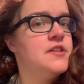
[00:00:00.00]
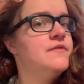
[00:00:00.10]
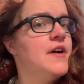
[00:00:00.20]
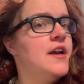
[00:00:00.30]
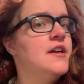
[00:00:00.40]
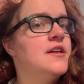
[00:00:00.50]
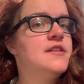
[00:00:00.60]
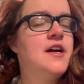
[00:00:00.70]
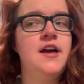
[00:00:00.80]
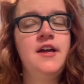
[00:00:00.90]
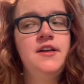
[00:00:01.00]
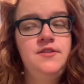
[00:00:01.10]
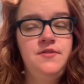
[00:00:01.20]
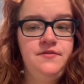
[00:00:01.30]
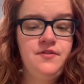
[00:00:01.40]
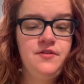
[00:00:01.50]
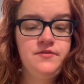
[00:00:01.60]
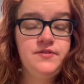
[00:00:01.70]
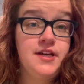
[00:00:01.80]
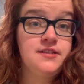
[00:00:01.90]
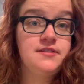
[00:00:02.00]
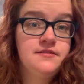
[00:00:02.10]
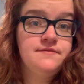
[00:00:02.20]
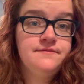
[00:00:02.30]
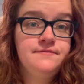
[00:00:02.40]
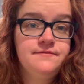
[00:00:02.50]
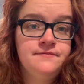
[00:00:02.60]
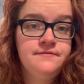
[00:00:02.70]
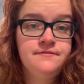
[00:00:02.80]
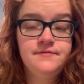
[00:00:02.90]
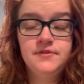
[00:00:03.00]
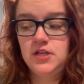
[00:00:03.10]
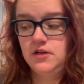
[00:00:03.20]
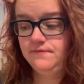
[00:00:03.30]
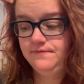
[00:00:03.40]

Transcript: is fine because I do it for those kids. So